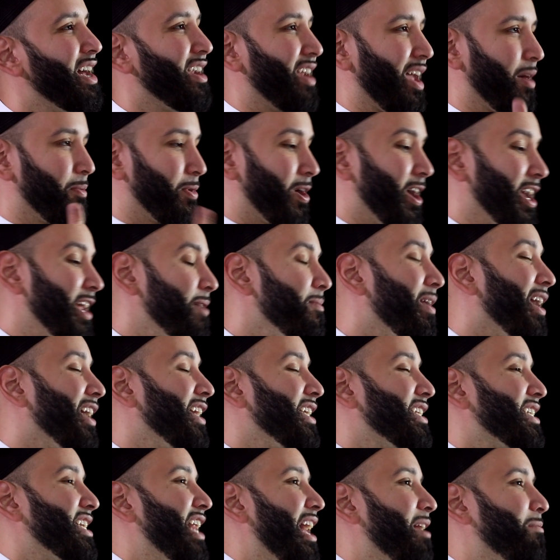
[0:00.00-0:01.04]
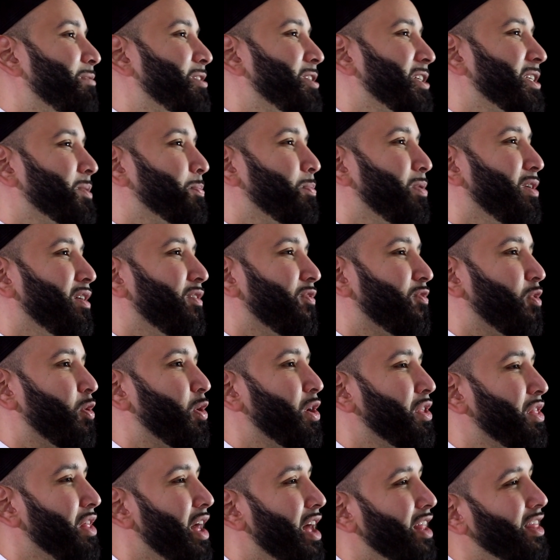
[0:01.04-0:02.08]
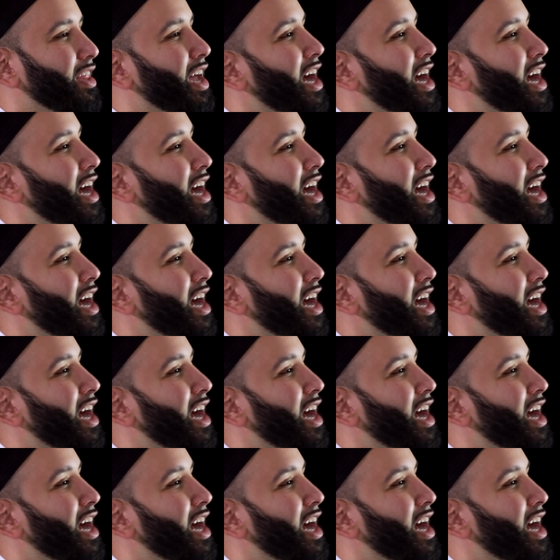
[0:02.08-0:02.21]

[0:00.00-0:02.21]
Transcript: Now Ibrahim alayhi salam just put forth a